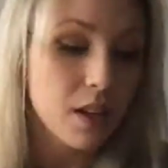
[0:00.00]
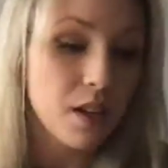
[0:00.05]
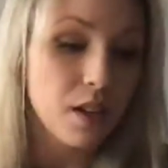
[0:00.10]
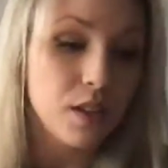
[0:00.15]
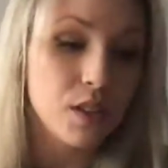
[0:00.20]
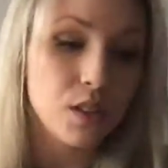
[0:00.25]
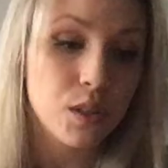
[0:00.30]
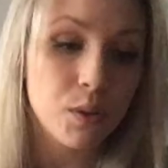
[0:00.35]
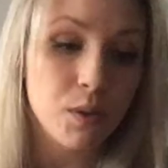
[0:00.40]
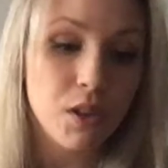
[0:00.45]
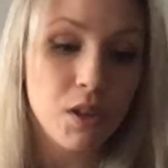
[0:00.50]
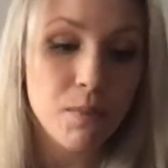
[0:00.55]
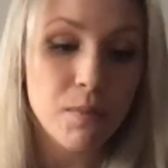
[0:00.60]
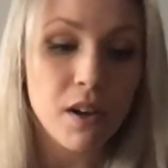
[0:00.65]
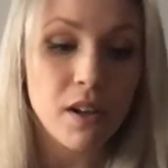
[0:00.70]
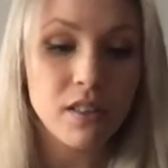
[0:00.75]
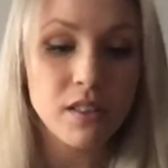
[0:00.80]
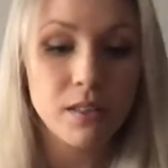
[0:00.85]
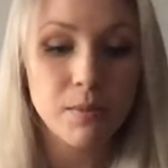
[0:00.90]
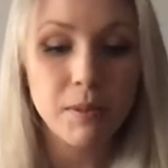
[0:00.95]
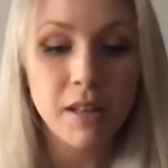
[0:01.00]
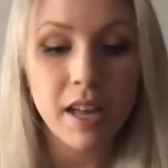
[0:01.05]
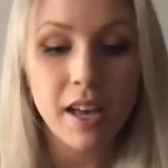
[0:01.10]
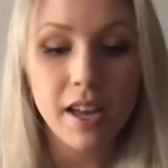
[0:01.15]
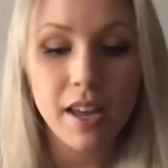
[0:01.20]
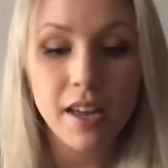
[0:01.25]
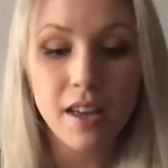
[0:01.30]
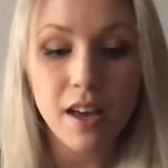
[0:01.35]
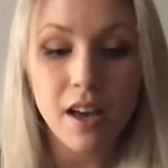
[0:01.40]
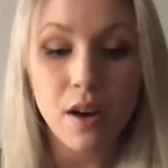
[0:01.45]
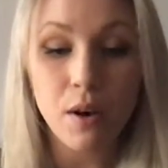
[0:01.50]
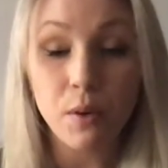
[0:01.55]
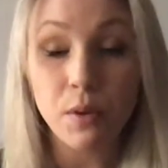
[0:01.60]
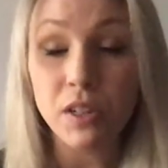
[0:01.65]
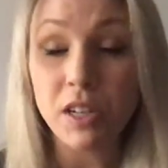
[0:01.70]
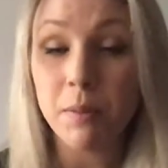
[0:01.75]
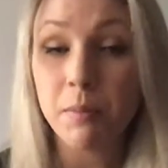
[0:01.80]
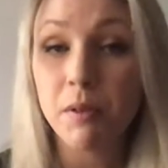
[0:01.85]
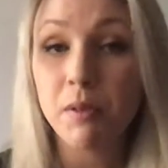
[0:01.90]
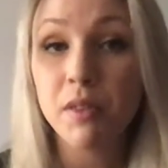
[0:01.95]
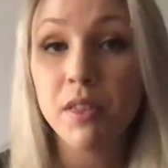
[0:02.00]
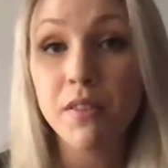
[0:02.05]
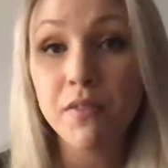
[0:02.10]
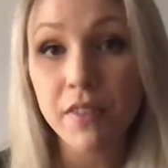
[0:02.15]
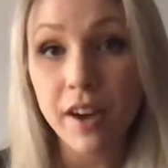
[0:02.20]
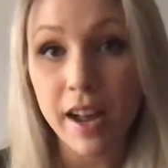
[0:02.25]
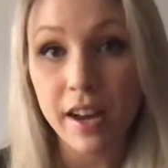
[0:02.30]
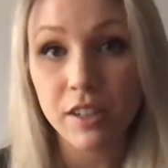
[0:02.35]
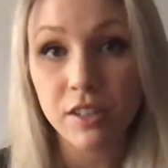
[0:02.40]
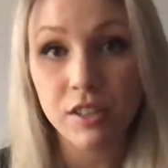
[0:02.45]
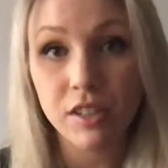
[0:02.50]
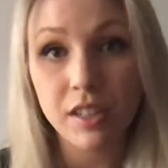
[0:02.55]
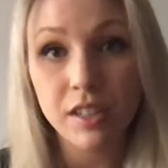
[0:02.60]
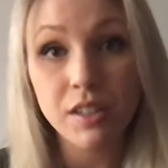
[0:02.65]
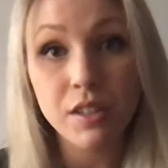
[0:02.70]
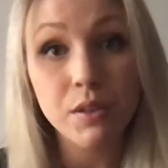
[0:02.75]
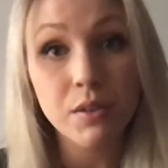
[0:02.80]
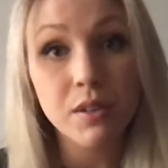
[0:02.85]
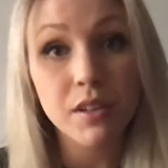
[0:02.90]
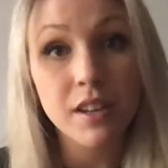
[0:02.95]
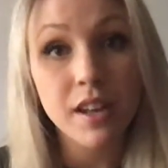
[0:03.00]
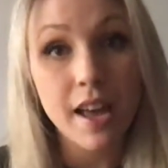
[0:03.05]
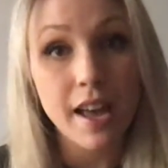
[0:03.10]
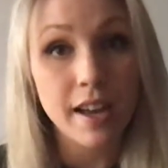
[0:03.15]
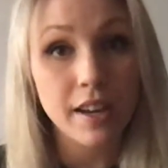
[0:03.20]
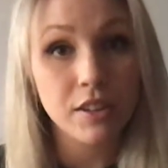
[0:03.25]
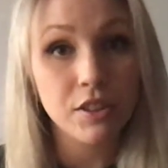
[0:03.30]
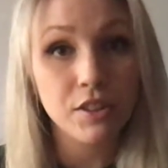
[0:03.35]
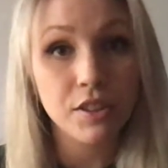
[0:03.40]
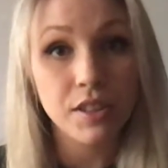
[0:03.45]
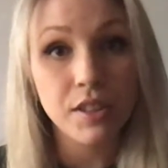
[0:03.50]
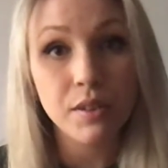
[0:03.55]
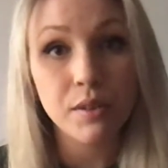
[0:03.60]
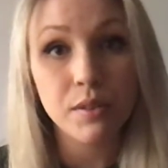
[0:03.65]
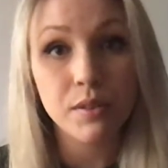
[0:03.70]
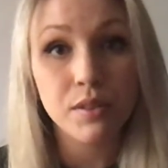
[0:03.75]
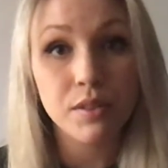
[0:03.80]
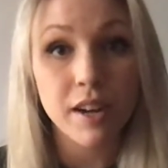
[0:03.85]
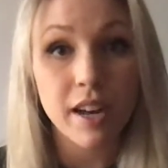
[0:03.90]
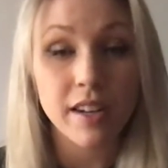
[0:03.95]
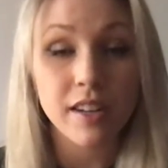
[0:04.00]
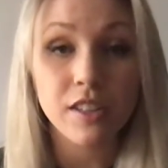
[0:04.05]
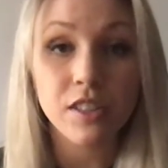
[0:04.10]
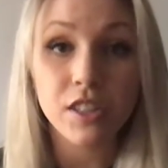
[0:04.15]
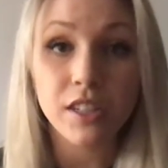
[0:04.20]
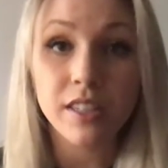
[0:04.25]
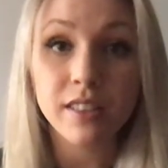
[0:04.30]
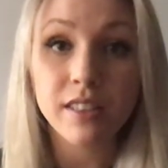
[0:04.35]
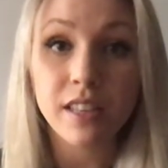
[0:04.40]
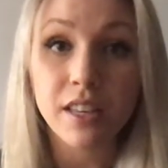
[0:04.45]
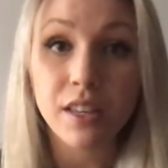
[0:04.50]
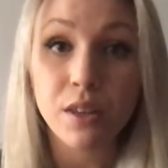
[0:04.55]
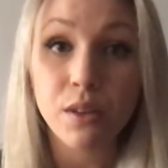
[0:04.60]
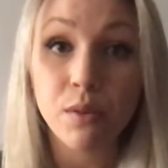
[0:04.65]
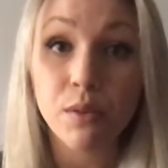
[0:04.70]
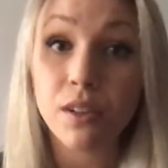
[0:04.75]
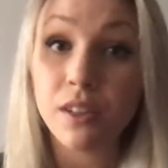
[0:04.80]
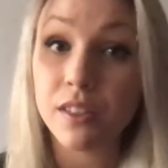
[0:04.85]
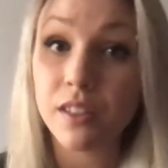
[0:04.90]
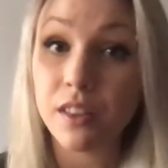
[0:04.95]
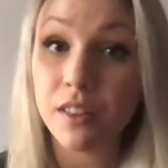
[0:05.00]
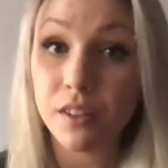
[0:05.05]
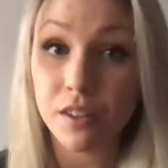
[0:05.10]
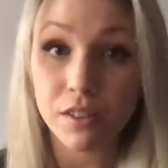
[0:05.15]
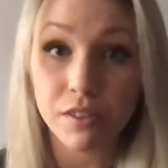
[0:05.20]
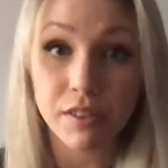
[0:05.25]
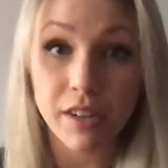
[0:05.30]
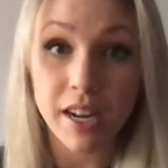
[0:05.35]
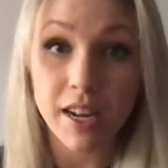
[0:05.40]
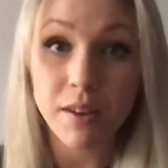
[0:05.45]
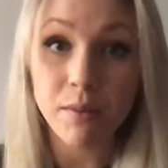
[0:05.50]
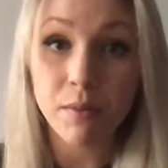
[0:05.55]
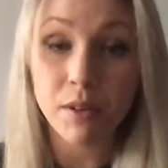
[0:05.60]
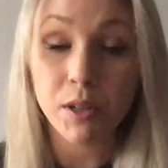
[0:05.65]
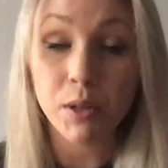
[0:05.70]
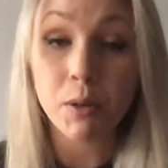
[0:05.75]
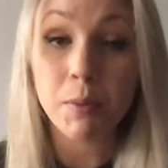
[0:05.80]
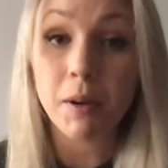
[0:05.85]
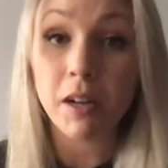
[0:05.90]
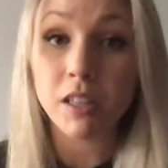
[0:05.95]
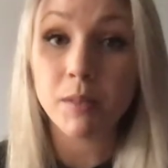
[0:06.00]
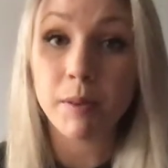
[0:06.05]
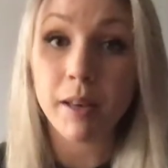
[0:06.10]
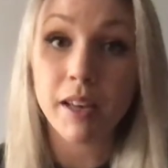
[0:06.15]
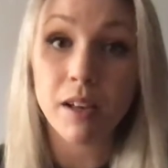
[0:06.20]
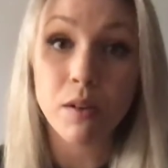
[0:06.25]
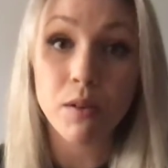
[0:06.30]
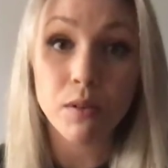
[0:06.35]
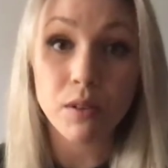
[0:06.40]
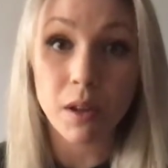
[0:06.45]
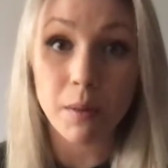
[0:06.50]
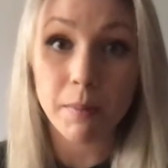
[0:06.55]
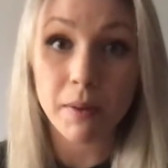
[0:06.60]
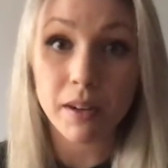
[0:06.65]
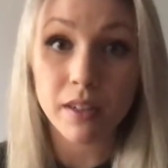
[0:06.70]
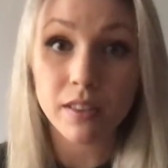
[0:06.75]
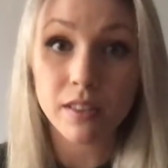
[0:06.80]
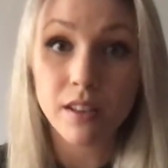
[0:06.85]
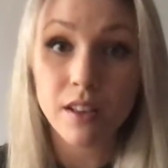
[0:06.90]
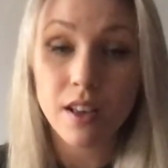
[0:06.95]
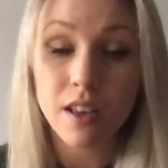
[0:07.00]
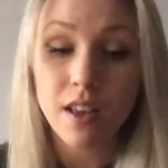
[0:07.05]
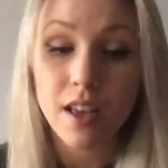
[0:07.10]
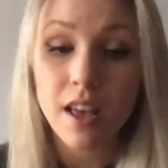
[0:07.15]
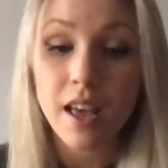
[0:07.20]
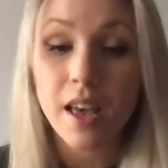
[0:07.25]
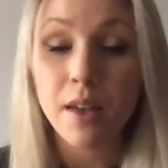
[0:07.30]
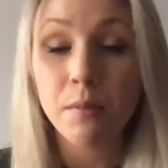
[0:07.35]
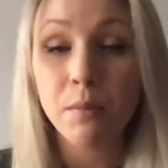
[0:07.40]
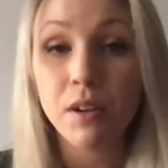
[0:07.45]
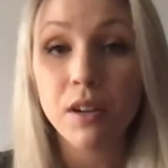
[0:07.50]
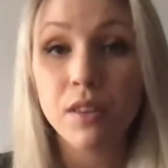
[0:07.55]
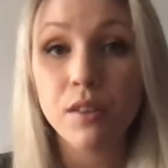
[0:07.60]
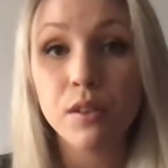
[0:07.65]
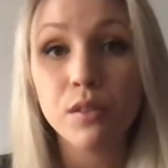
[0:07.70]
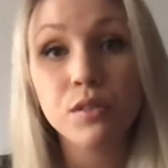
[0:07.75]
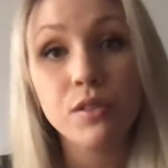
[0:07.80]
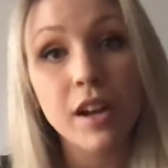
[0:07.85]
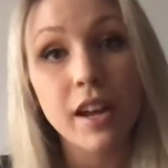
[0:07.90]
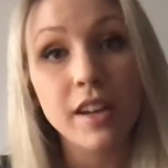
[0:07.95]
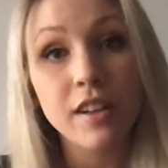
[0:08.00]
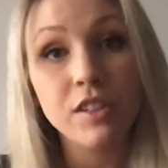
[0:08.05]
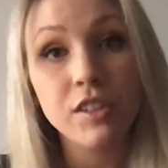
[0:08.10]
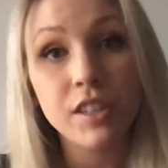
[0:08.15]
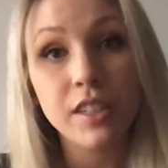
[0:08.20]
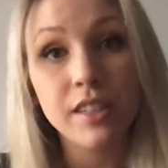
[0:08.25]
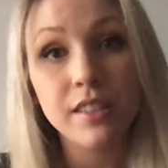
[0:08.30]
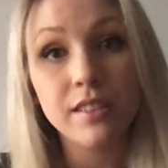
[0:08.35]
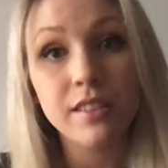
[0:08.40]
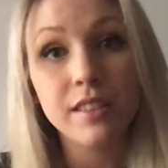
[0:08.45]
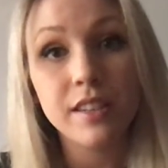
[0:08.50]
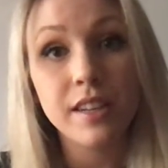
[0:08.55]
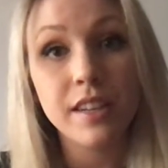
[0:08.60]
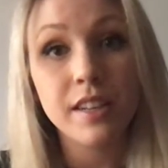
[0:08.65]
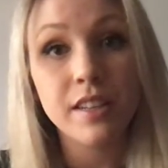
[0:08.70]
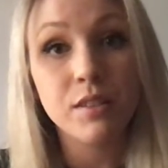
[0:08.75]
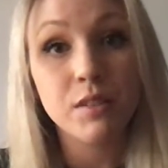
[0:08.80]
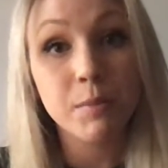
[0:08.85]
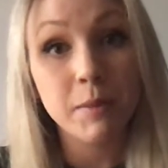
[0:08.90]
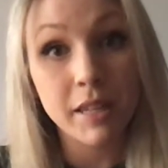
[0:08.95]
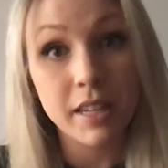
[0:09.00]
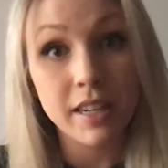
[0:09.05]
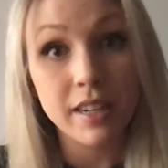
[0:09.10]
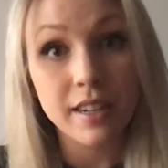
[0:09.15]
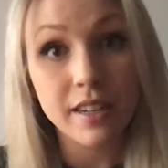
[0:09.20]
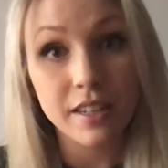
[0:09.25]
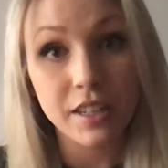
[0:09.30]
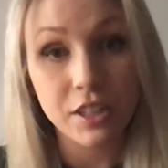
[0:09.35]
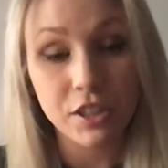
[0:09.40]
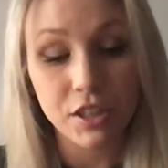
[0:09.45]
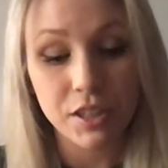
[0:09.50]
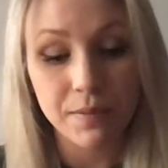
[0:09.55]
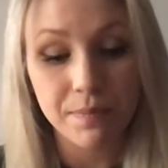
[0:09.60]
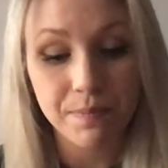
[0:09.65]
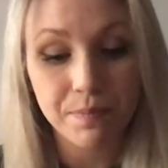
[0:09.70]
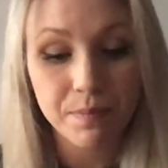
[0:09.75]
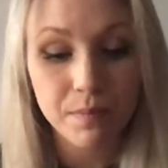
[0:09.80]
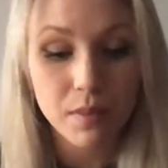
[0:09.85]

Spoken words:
So when you multiply a whole number with a fraction, you can actually use strategies that you learned in 3rd grade when you were multiplying whole numbers. And one of those strategies is repeated addition.